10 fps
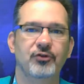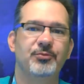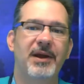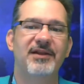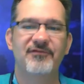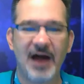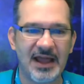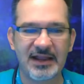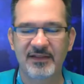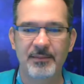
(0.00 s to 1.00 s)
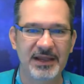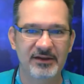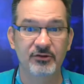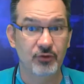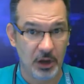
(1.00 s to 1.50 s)
by dividing them
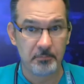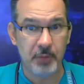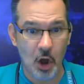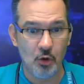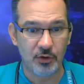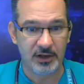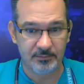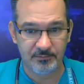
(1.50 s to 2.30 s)
into component